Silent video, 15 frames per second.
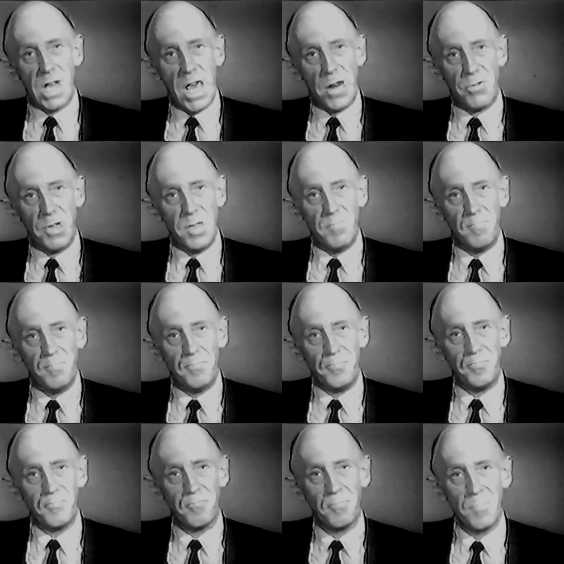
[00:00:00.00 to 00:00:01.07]
Slattery.
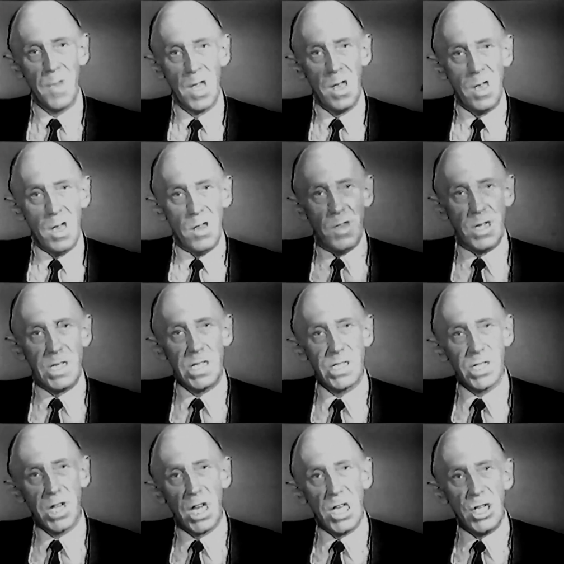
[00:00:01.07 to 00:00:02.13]
The
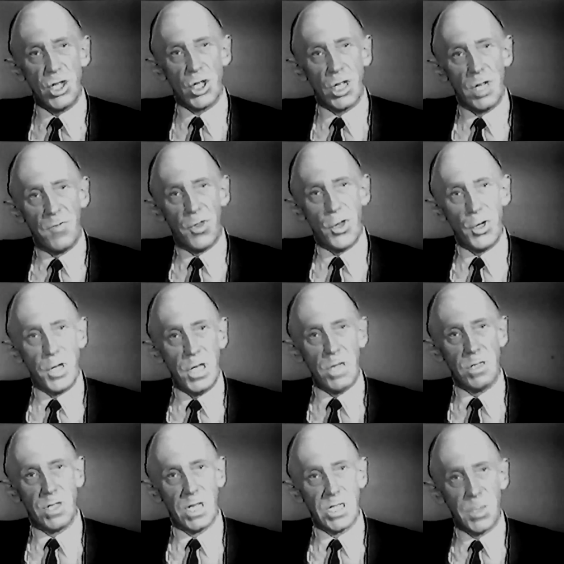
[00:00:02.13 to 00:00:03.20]
distillation of 30
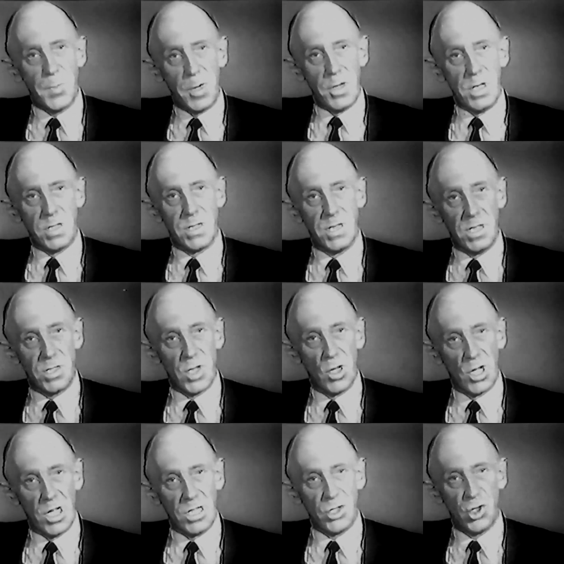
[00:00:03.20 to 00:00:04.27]
years' experience in this
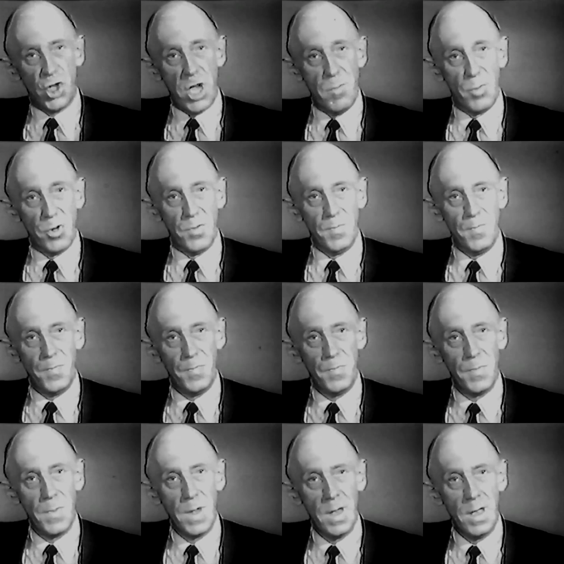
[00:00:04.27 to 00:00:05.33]
august chamber.
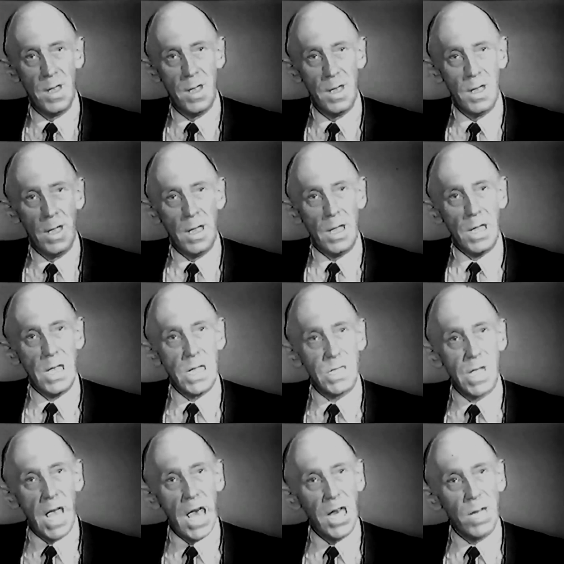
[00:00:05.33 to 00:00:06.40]

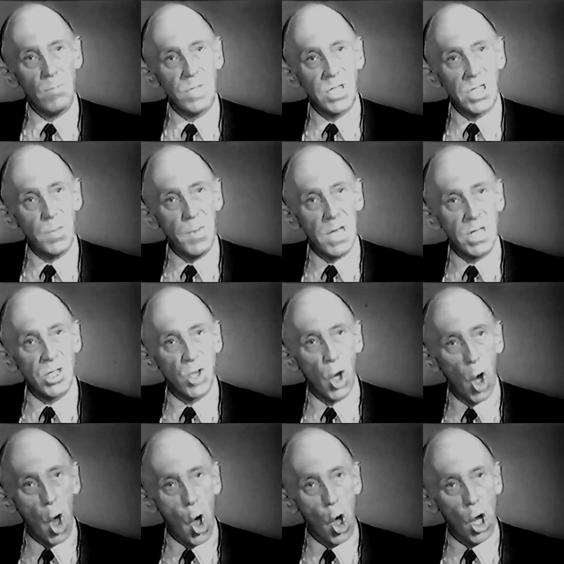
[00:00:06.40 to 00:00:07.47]
It's Adam
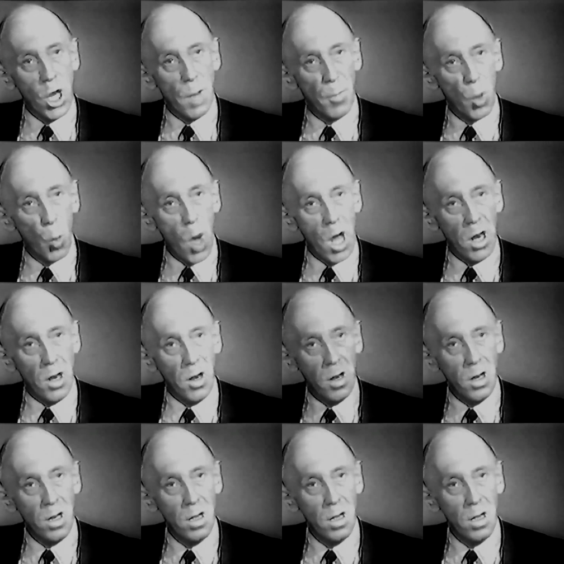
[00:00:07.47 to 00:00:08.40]
Smith's law, number one.